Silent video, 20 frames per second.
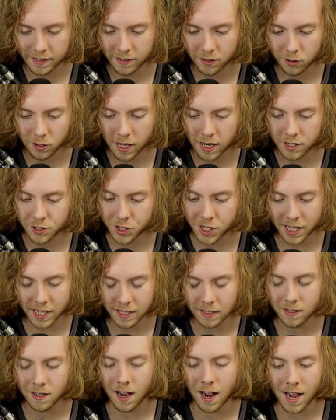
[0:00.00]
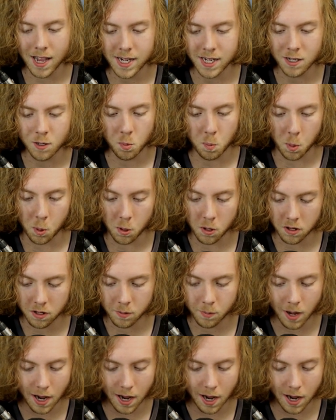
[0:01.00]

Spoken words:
You're like, Chicken, I didn't pull him.